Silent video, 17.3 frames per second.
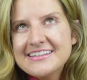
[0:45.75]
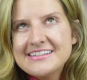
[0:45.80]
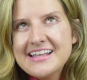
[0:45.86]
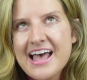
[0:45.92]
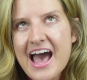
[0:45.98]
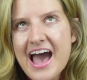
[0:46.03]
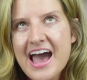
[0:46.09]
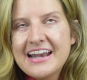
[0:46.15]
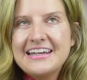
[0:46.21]
head's
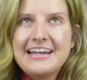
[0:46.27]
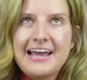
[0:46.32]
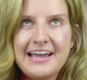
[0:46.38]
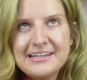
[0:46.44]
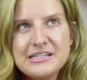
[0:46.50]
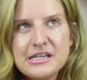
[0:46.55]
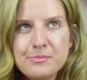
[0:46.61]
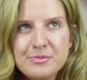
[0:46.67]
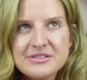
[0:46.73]
at
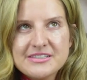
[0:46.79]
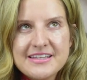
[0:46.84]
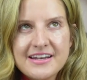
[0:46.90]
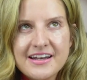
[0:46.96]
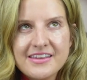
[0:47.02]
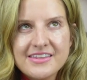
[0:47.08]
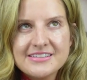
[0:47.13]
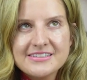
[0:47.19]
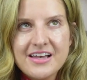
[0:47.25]
ninety
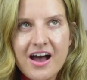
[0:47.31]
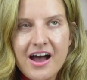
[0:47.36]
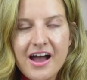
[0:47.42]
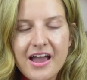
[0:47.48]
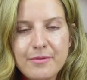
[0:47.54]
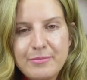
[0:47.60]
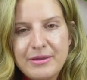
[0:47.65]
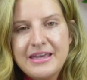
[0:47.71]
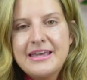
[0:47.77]
percent of the
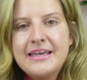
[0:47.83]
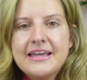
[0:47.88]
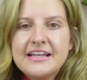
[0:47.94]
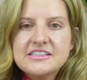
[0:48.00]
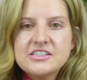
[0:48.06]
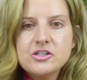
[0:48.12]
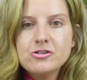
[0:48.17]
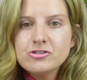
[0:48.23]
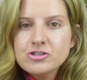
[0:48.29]
time,
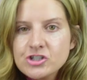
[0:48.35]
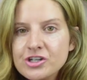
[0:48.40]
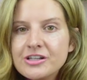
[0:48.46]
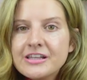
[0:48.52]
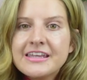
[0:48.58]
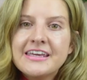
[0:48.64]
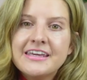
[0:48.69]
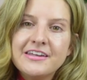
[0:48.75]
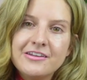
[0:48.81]
it's
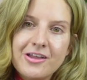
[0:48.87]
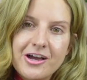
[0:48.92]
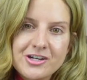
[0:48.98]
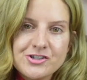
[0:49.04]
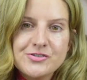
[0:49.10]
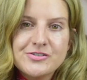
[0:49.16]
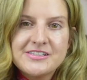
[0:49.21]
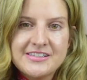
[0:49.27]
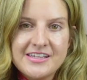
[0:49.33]
usually in
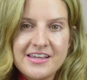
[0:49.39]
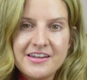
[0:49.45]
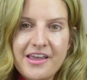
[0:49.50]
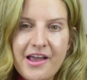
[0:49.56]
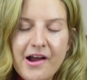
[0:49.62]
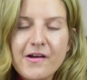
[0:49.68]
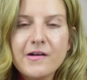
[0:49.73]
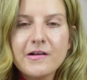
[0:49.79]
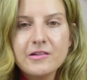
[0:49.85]
luxury
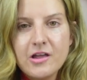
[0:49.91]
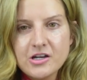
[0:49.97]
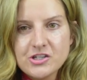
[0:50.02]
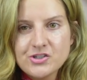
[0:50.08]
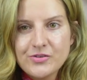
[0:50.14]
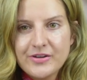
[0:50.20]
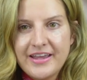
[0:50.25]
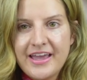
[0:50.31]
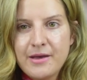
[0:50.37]
skincare or
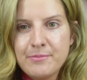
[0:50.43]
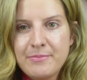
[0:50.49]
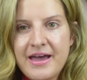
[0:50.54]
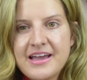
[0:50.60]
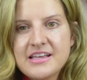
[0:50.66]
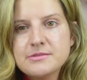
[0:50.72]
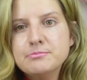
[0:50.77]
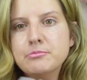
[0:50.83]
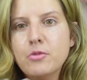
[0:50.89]
luxury
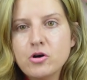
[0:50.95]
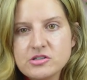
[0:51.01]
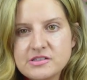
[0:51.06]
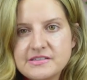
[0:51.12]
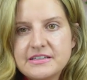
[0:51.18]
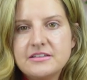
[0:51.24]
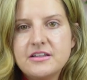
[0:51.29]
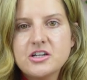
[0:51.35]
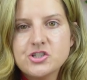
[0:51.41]
handbags,
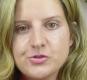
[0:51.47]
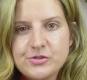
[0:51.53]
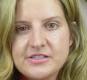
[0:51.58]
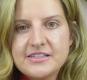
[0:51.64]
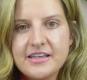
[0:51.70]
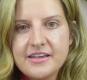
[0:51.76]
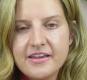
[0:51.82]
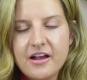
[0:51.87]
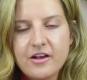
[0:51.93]
mostly luxury
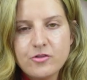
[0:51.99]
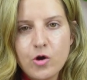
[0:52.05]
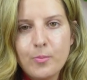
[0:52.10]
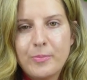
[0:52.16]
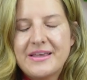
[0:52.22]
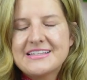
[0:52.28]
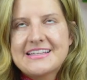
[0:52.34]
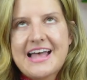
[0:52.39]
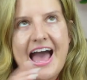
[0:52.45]
skincare though,
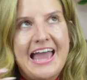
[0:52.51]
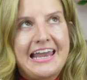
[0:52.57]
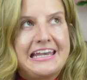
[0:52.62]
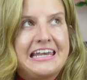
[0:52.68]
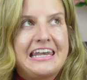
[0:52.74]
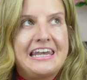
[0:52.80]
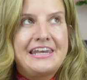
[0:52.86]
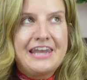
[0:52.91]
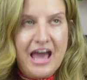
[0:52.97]
because I
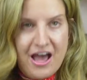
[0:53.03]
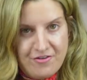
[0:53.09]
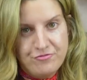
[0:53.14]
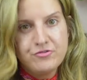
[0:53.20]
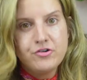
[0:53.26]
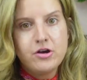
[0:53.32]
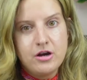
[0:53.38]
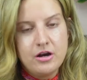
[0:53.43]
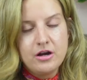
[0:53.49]

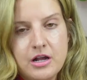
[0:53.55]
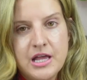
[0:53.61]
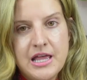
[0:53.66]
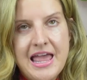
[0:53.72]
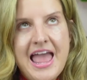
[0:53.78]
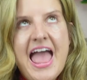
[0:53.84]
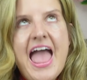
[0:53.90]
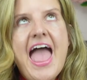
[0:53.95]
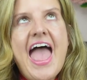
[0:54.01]
never,
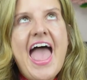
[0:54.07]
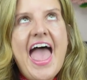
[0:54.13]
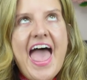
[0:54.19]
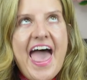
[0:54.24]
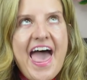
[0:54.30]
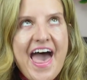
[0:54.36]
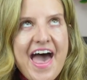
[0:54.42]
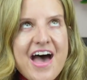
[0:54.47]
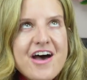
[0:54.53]

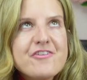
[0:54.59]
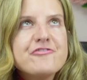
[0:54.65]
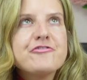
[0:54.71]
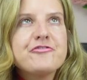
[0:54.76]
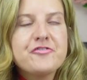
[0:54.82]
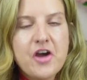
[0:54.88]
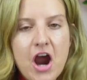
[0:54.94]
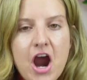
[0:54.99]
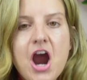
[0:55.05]

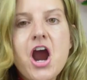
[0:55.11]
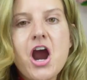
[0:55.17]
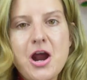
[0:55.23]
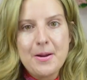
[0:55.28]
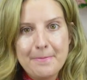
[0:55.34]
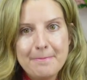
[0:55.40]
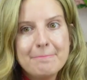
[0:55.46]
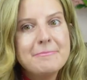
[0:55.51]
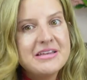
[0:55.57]

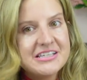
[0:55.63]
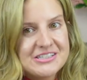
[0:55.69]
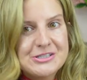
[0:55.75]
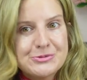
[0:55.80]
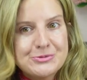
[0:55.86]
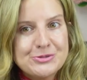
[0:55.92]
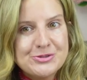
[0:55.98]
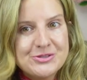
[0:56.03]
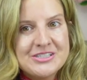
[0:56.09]
ever miss
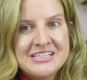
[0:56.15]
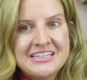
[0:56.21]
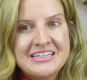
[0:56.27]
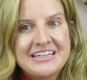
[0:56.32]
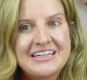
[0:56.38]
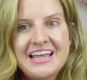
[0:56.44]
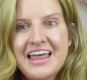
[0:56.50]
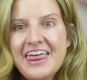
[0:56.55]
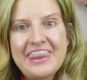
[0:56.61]
a
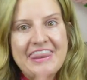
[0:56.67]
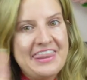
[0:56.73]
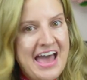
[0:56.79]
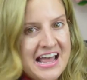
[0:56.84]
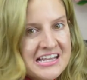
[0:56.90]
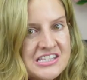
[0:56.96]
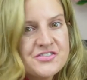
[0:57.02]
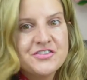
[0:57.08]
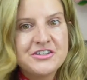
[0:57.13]
routine.
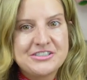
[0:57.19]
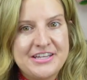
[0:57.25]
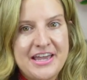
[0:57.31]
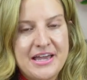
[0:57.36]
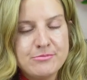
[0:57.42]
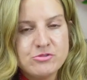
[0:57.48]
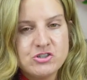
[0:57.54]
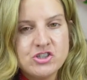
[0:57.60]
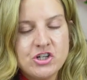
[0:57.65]
That's for
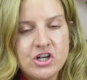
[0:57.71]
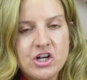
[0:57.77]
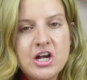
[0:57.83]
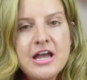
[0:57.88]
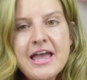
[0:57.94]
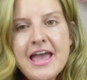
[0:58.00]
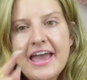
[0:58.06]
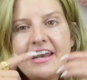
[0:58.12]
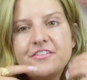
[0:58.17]
damn sure.
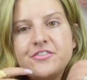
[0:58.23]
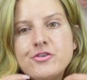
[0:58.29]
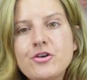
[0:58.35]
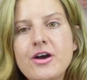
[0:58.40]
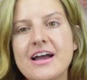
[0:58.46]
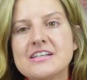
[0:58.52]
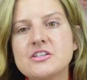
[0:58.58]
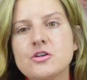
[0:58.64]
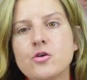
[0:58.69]
And if you guys